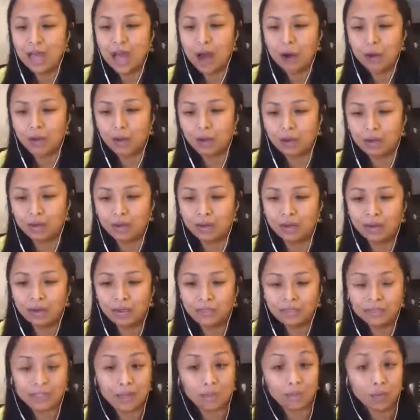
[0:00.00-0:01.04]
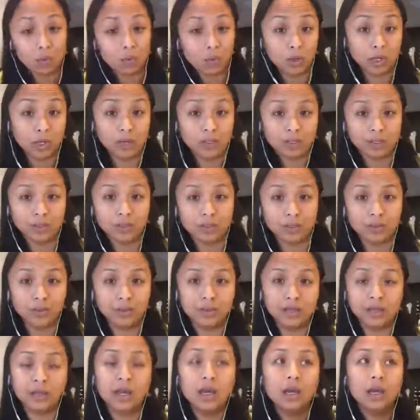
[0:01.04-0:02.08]
our stomach work on certain
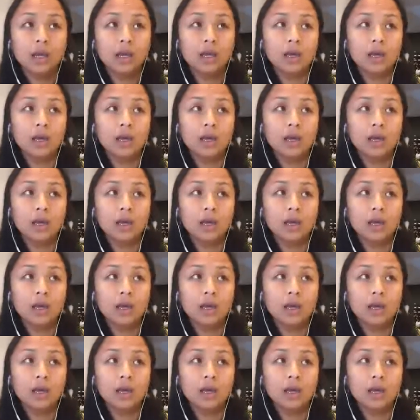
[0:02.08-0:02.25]
thing,